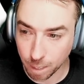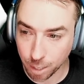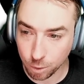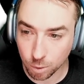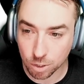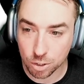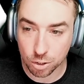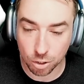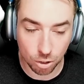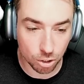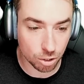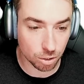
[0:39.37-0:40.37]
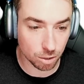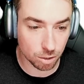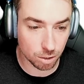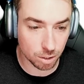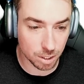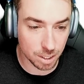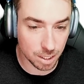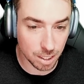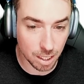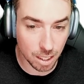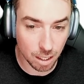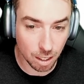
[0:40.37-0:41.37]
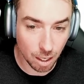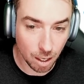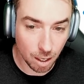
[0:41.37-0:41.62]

And you can search to see